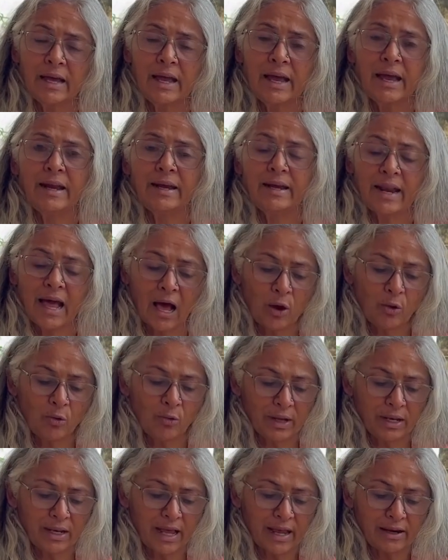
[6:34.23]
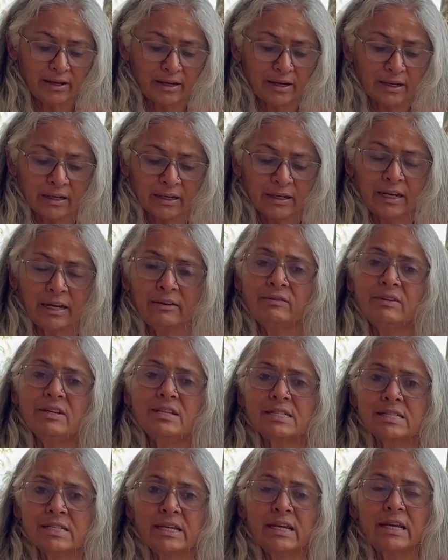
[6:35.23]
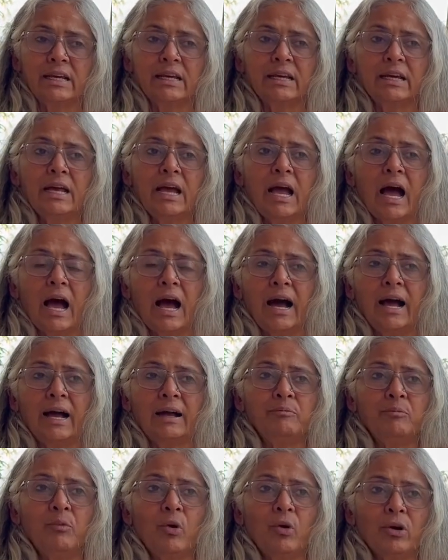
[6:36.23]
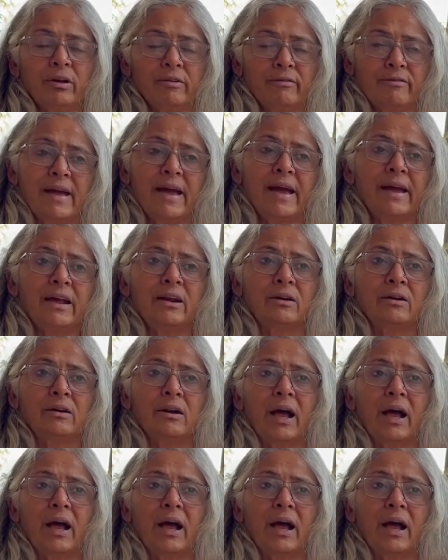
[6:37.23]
And now when I learn NVC, I'm more aware.